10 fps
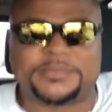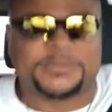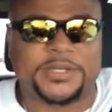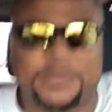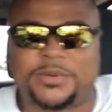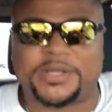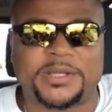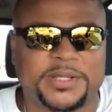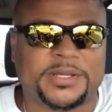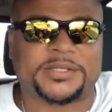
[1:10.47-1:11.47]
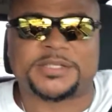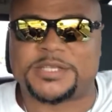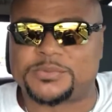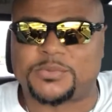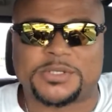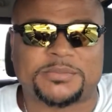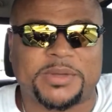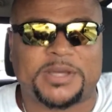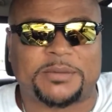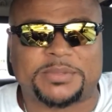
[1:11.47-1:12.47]
did what they did. It just wasn't my
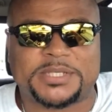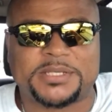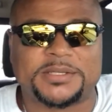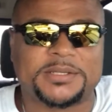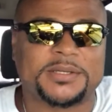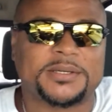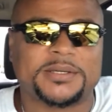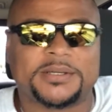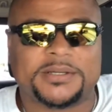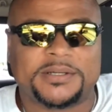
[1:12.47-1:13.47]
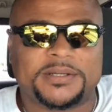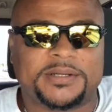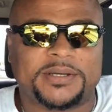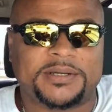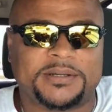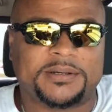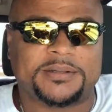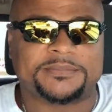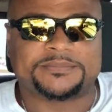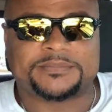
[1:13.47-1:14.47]
cup of tea. And
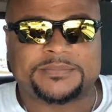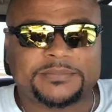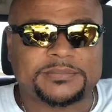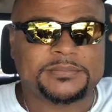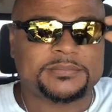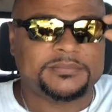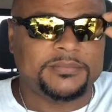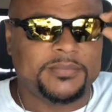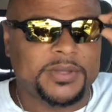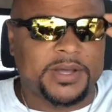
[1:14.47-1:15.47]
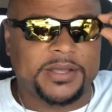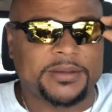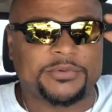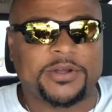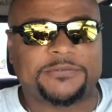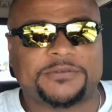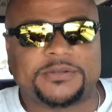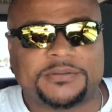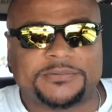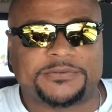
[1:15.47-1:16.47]
I am
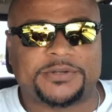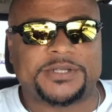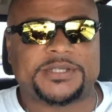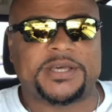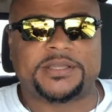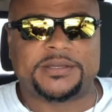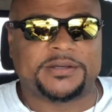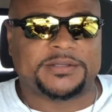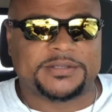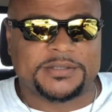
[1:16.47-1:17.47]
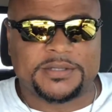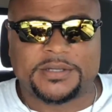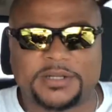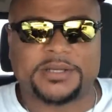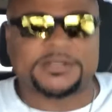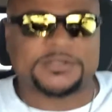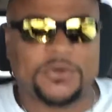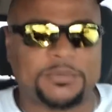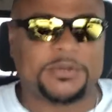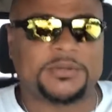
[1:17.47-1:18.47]
grateful for this 8 years clean and
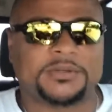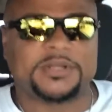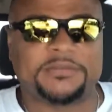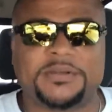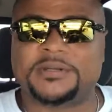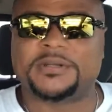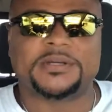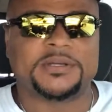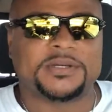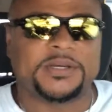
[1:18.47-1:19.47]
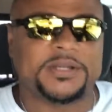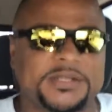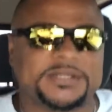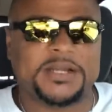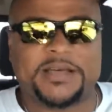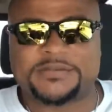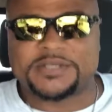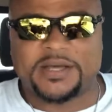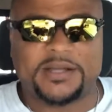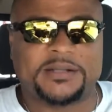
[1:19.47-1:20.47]
sober living. It is a
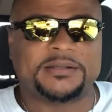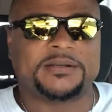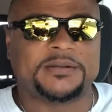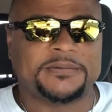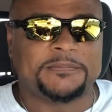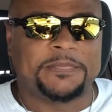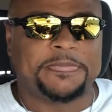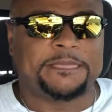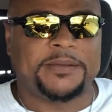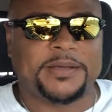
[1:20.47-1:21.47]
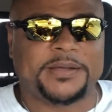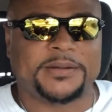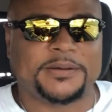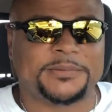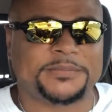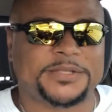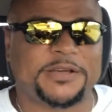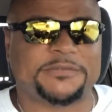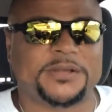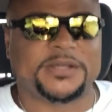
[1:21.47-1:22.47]
lifestyle, and
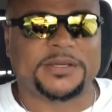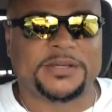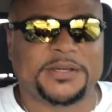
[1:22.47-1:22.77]
definitely